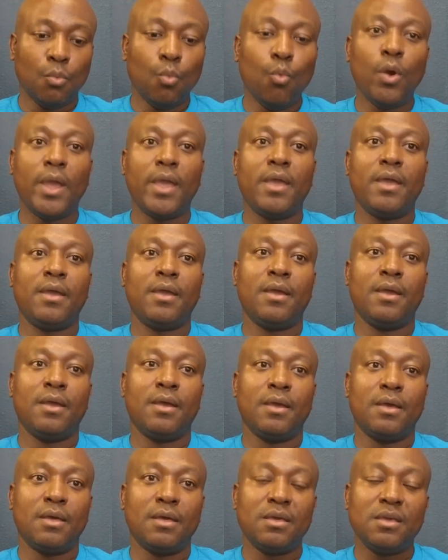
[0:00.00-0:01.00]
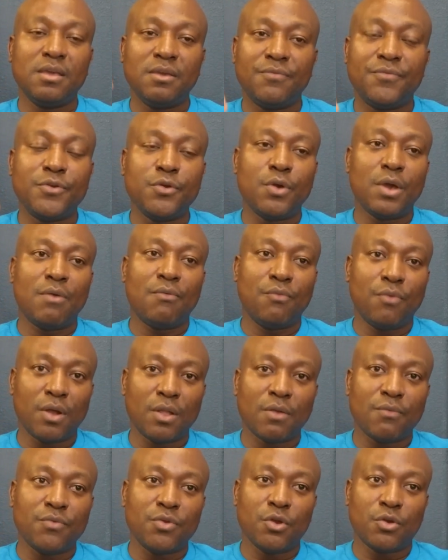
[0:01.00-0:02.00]
where if you have
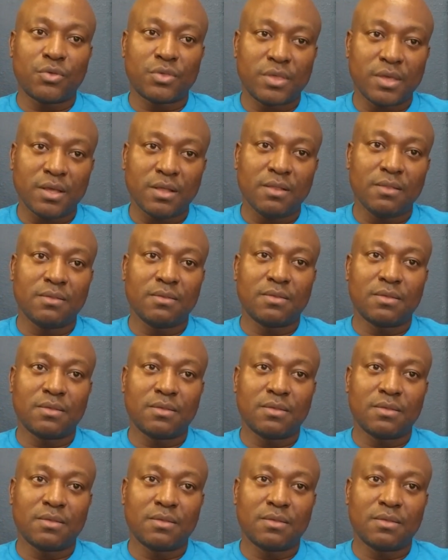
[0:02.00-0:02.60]
one of your sell